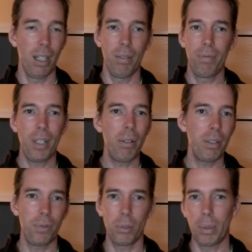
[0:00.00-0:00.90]

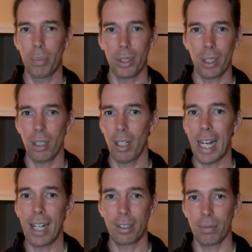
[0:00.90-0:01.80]
Very few people here are
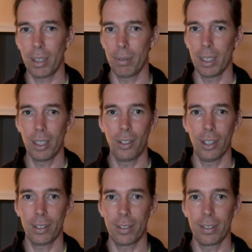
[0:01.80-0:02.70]
actively
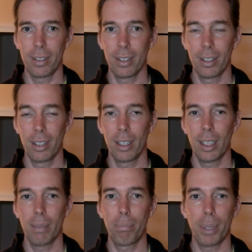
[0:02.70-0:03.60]
religious,
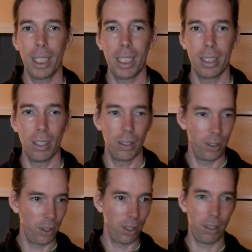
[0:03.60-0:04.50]
but
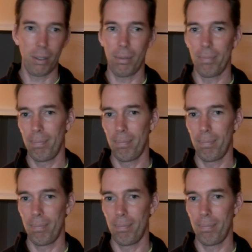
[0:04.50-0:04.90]
their